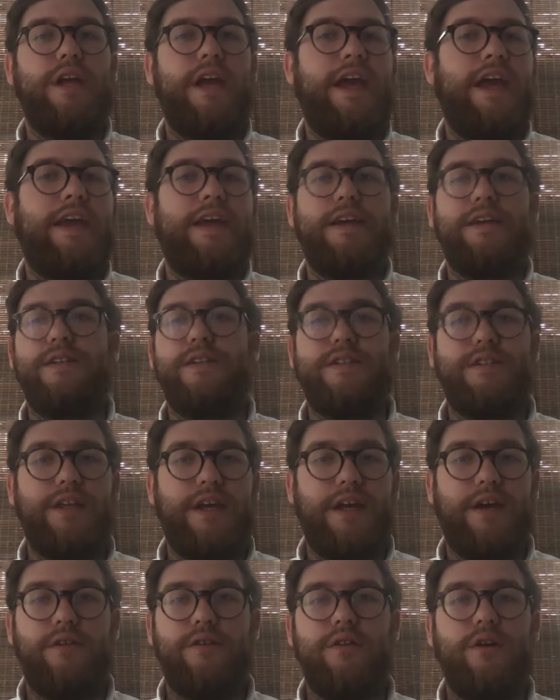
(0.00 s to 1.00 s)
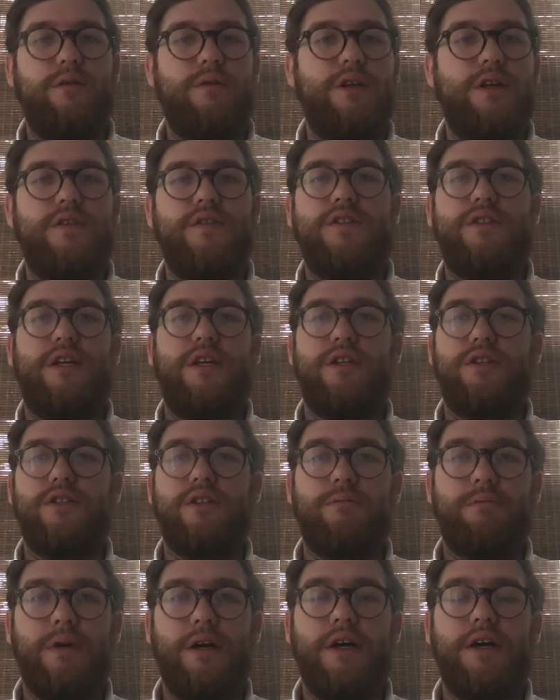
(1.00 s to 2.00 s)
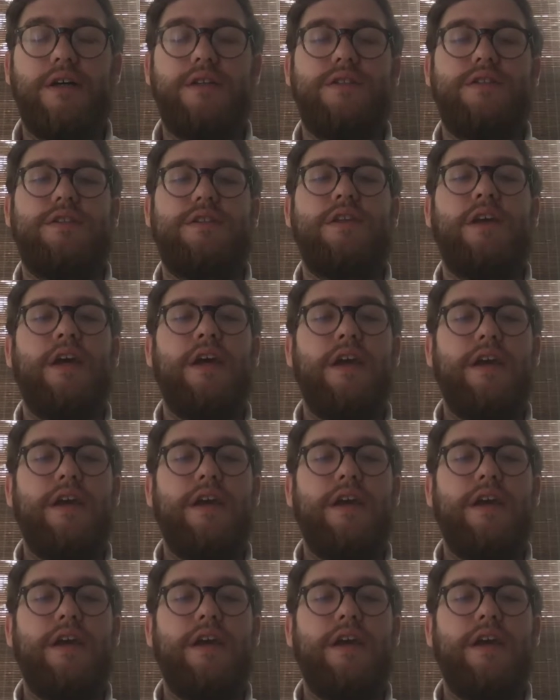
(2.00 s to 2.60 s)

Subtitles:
hands down, no ifs, ands, or buts.